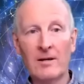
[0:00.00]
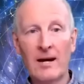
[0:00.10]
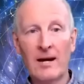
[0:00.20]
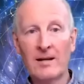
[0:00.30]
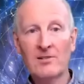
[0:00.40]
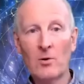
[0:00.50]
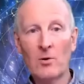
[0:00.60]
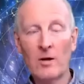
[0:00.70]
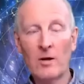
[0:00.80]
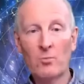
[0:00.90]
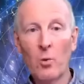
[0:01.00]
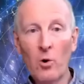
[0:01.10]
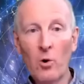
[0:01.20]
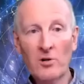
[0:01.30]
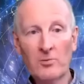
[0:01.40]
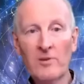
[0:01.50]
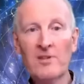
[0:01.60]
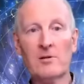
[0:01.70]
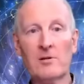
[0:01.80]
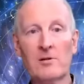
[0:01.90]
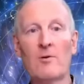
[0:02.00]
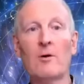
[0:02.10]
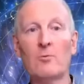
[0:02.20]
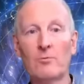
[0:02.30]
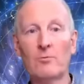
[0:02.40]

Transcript: And so I walked with the scroll